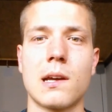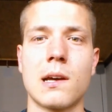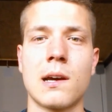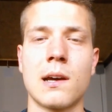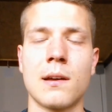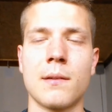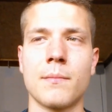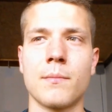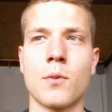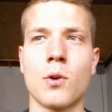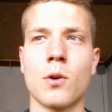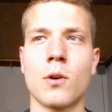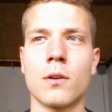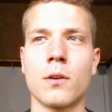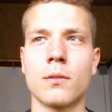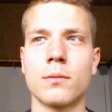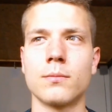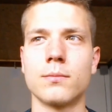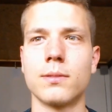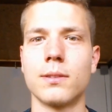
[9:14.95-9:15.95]
I'm
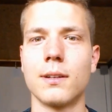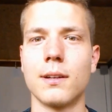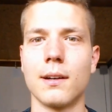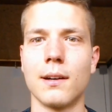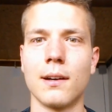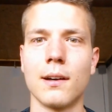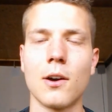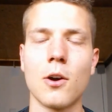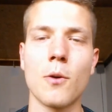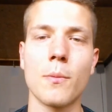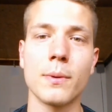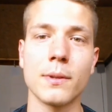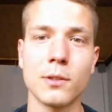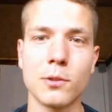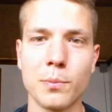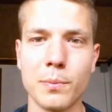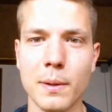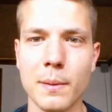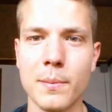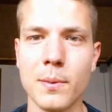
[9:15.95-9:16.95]
more
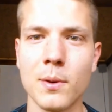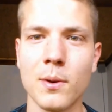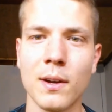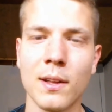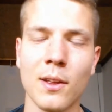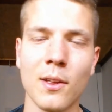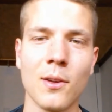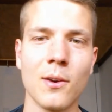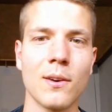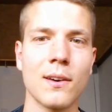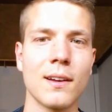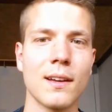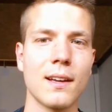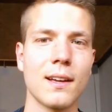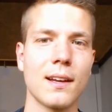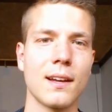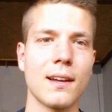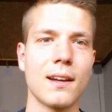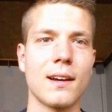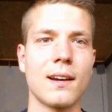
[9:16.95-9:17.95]
open to people. I don't know.
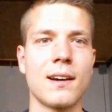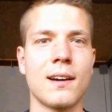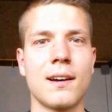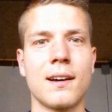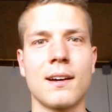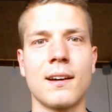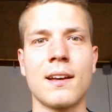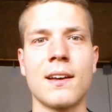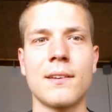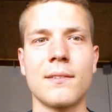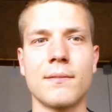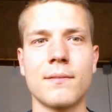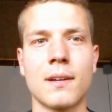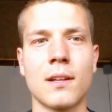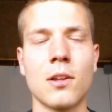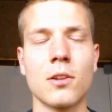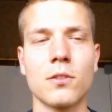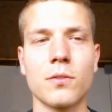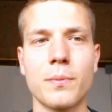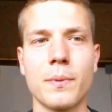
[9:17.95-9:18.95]
A
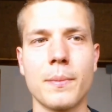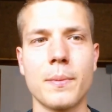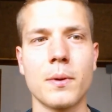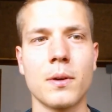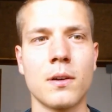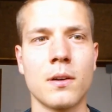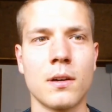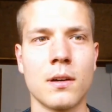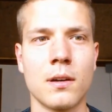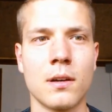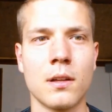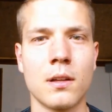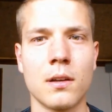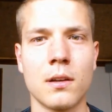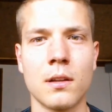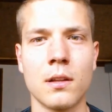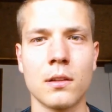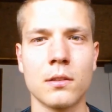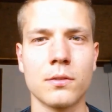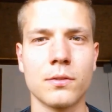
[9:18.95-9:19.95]
lot
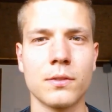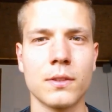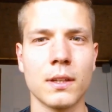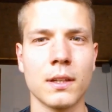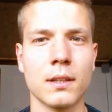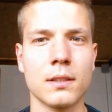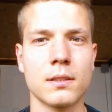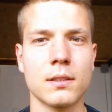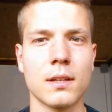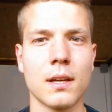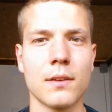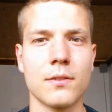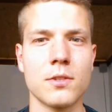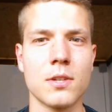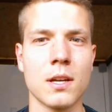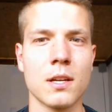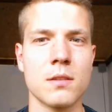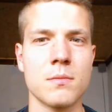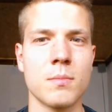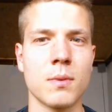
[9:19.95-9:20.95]
of things have
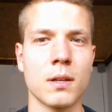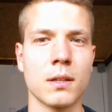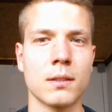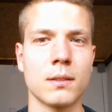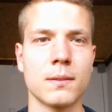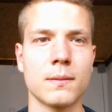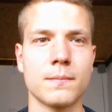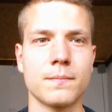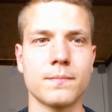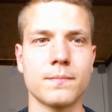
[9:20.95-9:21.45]
changed, but